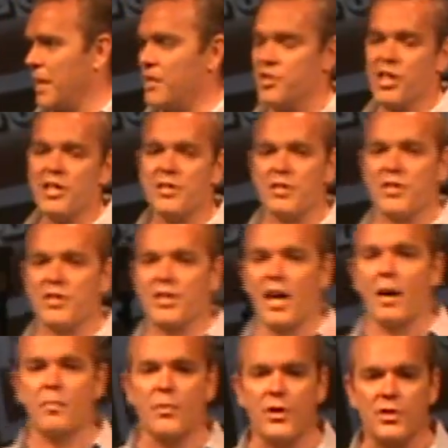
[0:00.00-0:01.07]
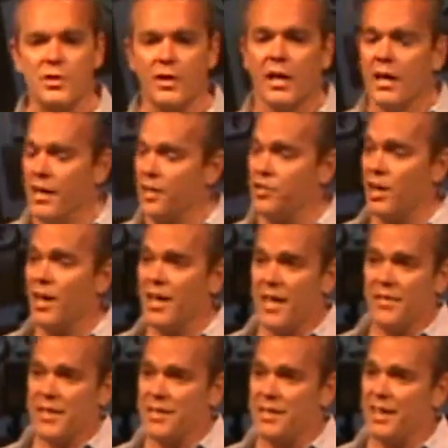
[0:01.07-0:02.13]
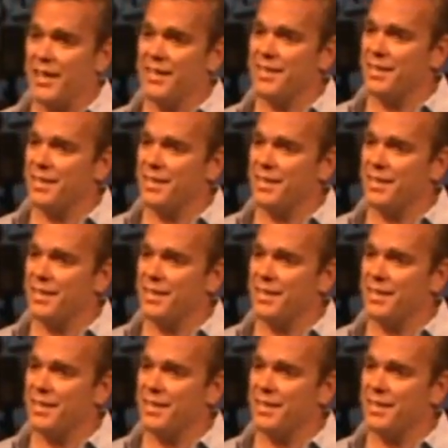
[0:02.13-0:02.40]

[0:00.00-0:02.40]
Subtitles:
And Jesus is out preaching. And John even said,